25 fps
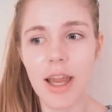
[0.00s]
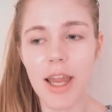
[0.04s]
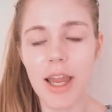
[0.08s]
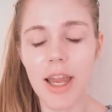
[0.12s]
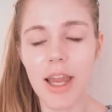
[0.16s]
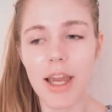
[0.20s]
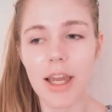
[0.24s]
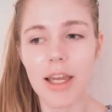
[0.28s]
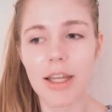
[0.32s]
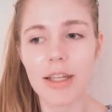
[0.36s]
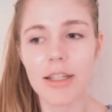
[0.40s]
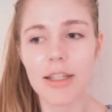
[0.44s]

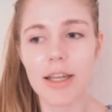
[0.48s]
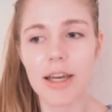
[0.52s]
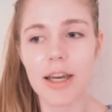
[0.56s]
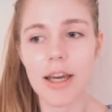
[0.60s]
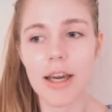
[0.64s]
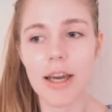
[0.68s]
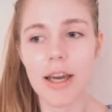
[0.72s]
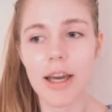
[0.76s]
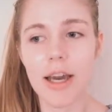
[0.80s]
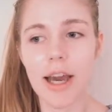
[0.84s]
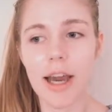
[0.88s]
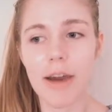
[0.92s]
and
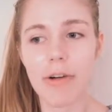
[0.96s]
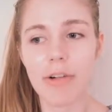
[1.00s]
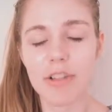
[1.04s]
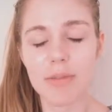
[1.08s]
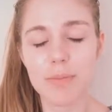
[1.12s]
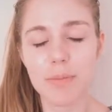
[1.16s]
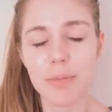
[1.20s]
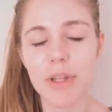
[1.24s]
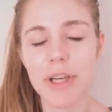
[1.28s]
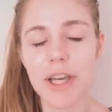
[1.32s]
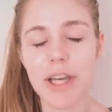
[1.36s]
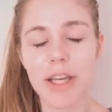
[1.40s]
I
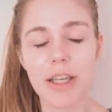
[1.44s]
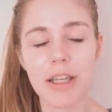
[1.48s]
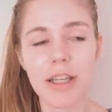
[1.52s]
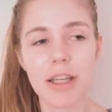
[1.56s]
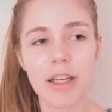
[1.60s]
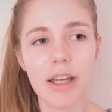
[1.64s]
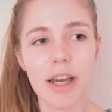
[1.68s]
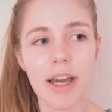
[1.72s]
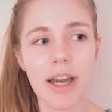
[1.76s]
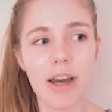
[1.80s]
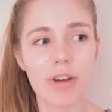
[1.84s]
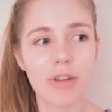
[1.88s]
was
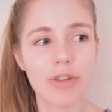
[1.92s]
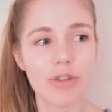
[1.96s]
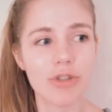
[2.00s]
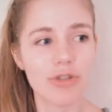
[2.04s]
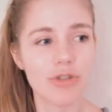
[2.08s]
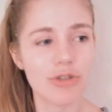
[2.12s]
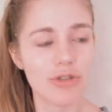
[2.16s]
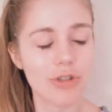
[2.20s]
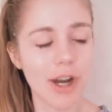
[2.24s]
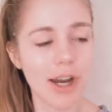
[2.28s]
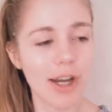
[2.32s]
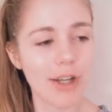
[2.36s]
blank. I
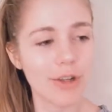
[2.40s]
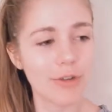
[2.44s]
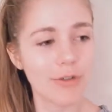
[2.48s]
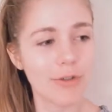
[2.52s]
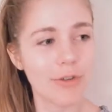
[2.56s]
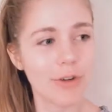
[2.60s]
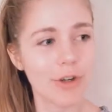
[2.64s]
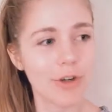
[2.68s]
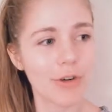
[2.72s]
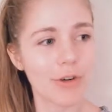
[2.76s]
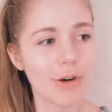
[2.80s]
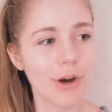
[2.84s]
was trying to
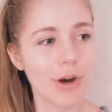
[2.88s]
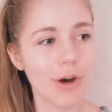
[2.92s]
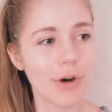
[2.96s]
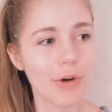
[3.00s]
figure